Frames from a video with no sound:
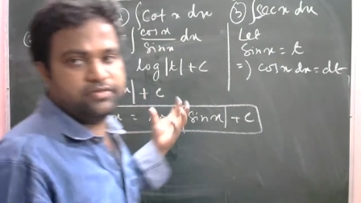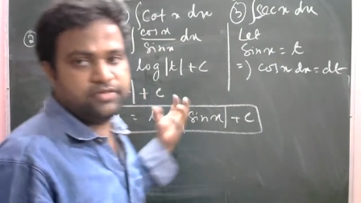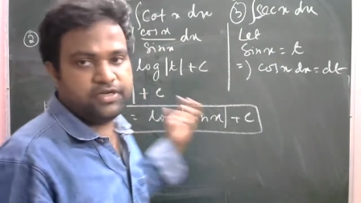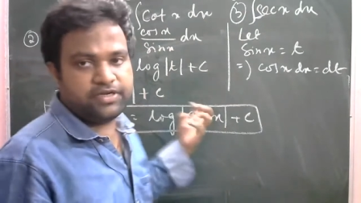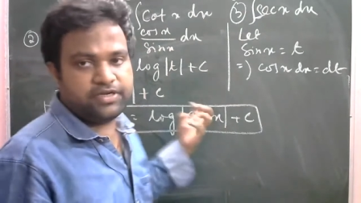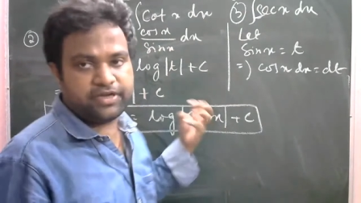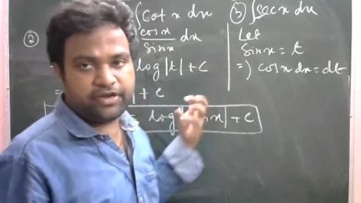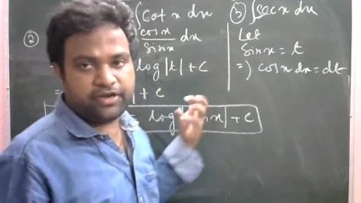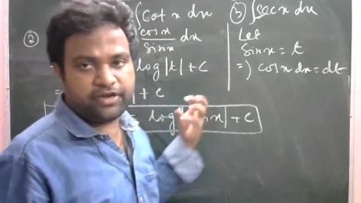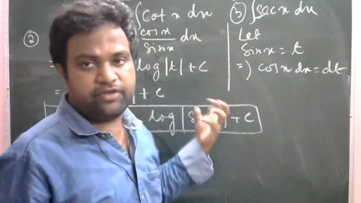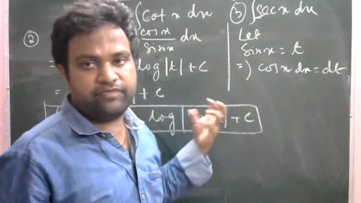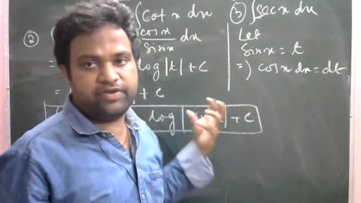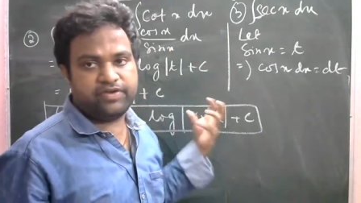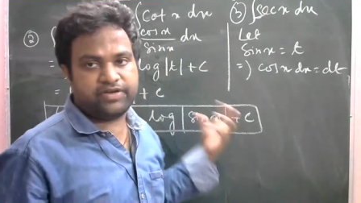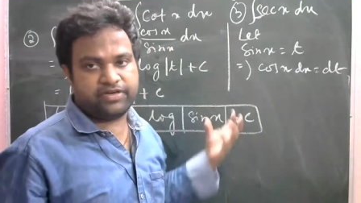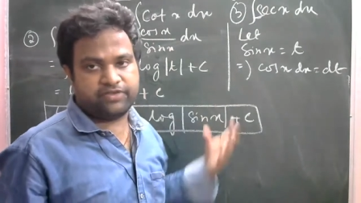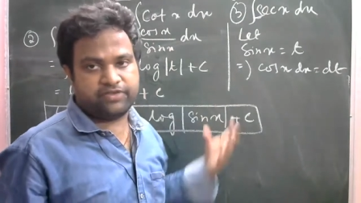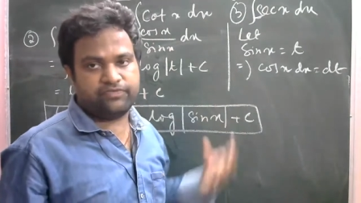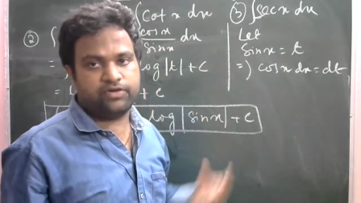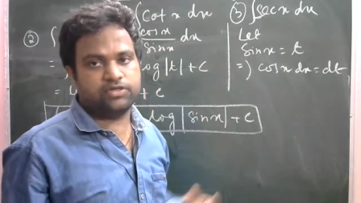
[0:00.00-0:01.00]
the
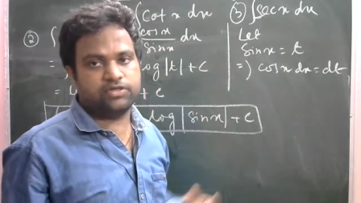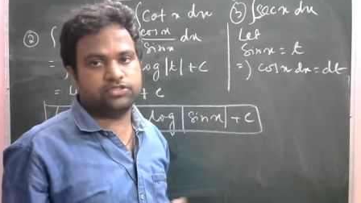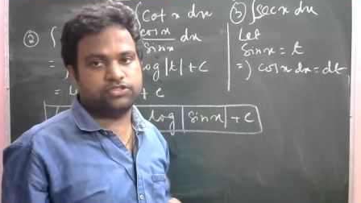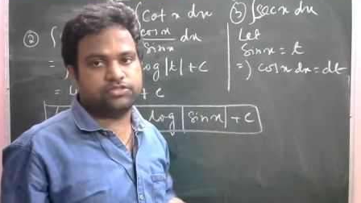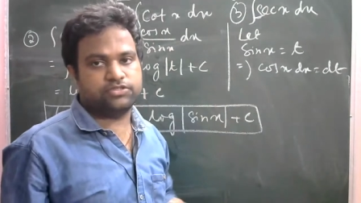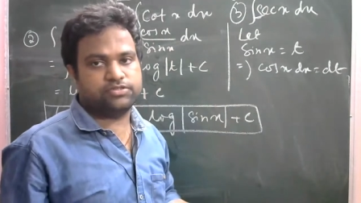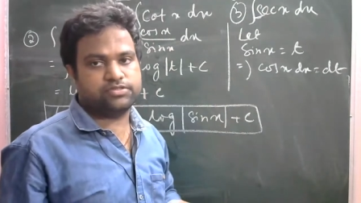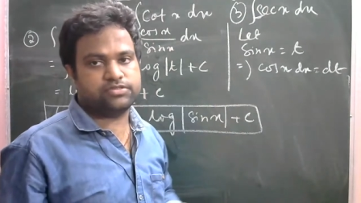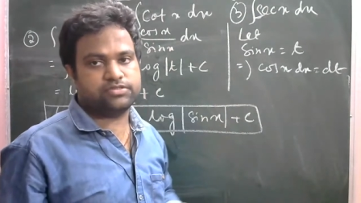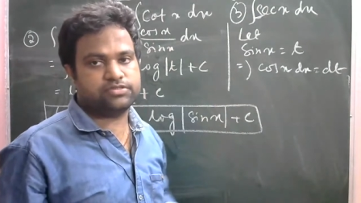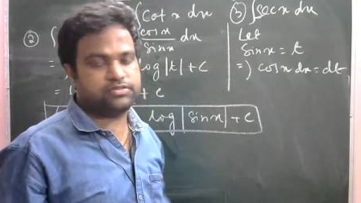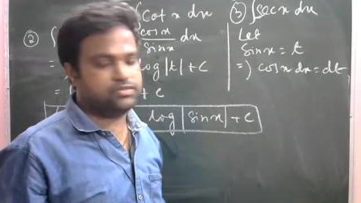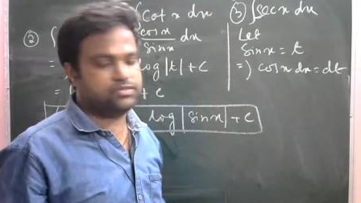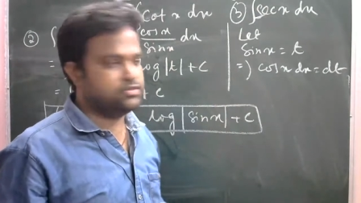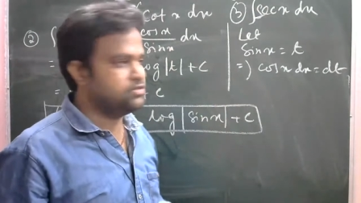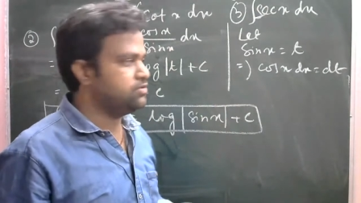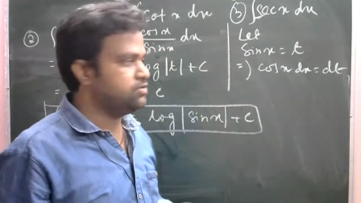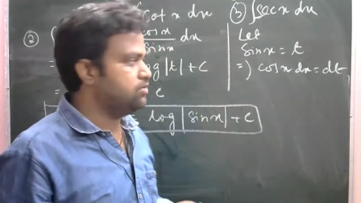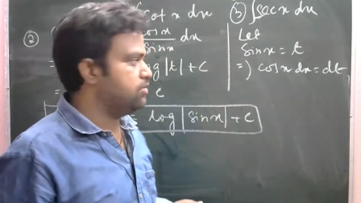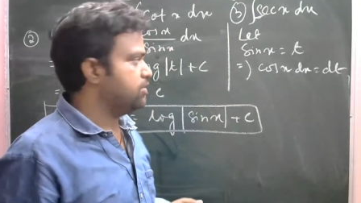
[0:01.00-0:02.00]
trigonometric functions.
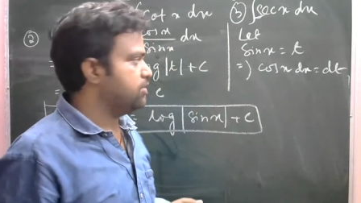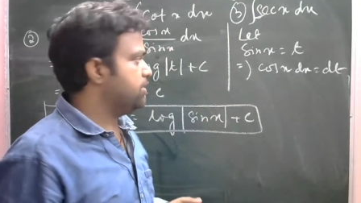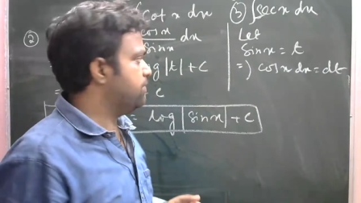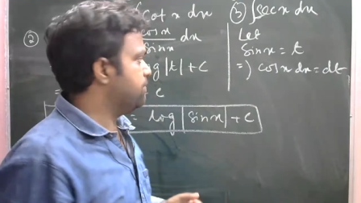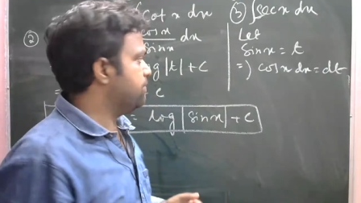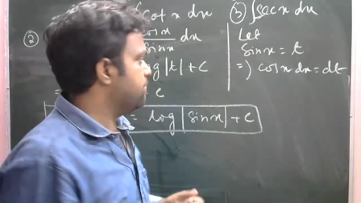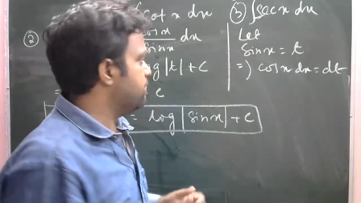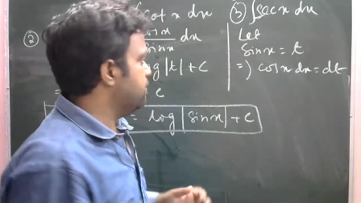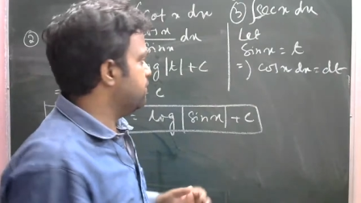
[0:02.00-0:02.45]
Okay.